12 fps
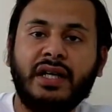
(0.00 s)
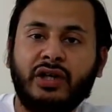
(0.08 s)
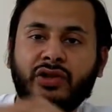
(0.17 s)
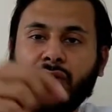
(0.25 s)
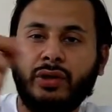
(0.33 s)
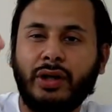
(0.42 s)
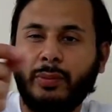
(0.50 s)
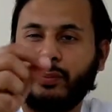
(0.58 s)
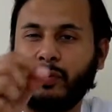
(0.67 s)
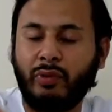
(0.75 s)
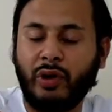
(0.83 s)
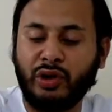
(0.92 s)
so you can
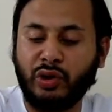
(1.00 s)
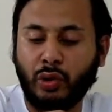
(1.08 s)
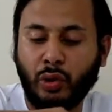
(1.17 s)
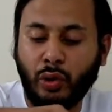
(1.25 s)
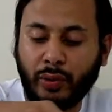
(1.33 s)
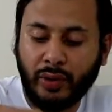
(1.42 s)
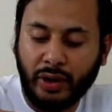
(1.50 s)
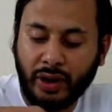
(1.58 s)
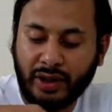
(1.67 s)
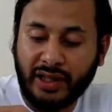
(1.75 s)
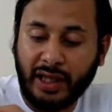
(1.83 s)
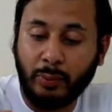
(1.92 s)
run your
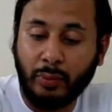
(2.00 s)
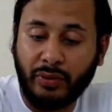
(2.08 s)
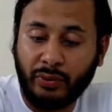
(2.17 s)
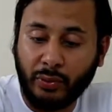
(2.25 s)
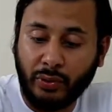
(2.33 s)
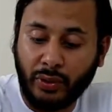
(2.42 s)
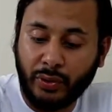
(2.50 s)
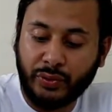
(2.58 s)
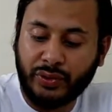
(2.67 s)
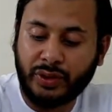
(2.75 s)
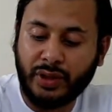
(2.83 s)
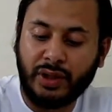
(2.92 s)
cable through
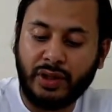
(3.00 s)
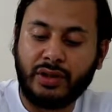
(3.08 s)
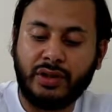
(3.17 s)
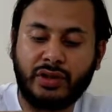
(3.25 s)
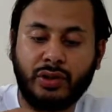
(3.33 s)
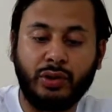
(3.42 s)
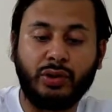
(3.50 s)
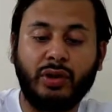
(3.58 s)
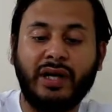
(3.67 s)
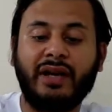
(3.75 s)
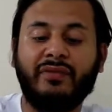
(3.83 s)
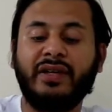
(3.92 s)
those so you don't
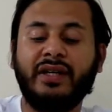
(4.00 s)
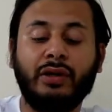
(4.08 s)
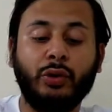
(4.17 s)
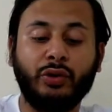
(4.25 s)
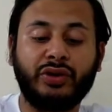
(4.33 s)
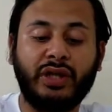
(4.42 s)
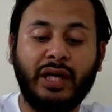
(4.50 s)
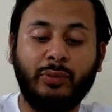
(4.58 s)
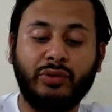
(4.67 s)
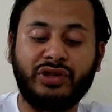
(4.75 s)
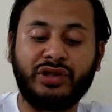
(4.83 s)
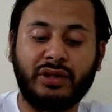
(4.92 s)
have any loose
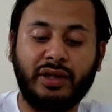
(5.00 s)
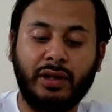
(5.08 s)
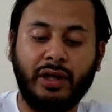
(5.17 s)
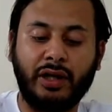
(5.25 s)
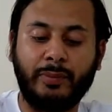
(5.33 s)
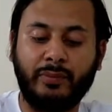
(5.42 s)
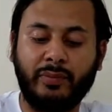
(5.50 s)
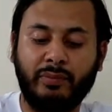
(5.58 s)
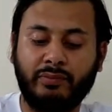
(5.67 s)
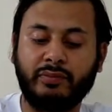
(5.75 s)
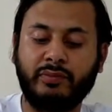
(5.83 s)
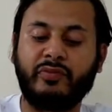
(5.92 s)
cables
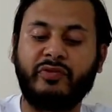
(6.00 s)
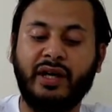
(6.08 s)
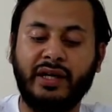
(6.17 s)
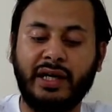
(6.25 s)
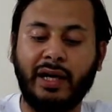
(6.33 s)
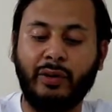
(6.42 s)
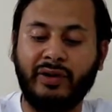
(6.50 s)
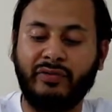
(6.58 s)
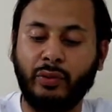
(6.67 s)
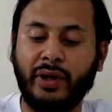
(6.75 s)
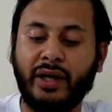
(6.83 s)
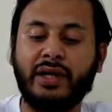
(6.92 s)
flying out
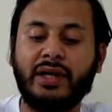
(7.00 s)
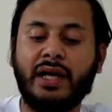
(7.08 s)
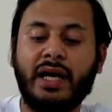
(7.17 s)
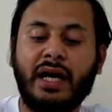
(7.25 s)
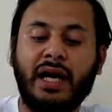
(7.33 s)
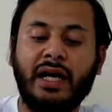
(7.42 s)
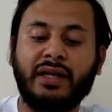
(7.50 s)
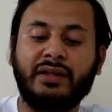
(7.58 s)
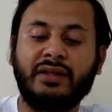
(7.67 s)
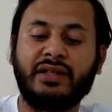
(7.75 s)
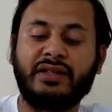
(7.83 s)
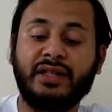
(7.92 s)
everywhere. And
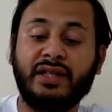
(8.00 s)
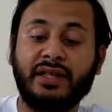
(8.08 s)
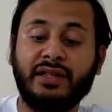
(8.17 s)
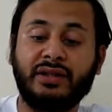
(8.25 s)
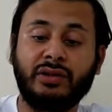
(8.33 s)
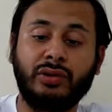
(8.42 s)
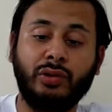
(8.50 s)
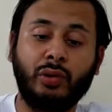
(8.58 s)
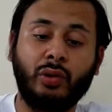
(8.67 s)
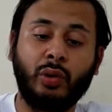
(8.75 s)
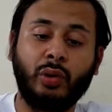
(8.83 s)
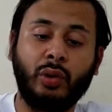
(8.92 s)
this is
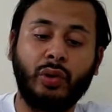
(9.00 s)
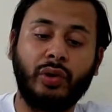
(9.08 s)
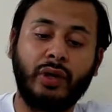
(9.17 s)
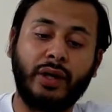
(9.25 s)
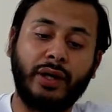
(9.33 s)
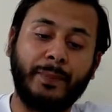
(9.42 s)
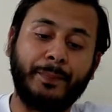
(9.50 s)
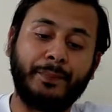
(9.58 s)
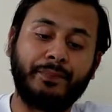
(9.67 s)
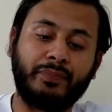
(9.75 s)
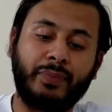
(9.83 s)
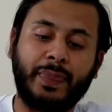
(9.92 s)
your
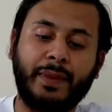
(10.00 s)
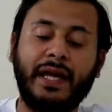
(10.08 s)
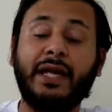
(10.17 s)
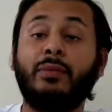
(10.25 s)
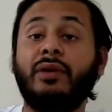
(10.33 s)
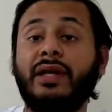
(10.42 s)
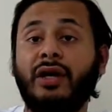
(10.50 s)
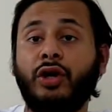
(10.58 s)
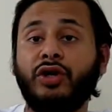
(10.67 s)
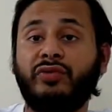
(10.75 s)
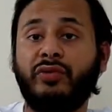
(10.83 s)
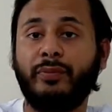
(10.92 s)
cable that
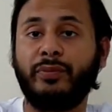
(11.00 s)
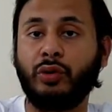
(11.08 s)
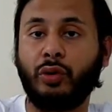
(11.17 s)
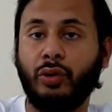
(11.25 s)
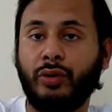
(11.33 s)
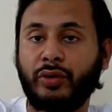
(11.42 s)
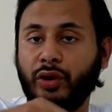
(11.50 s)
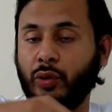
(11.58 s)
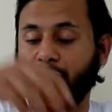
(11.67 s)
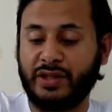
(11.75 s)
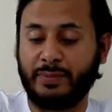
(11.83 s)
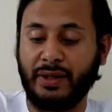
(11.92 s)
goes from your
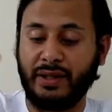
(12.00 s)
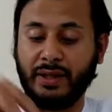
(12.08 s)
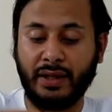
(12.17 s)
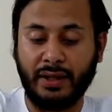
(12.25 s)
USB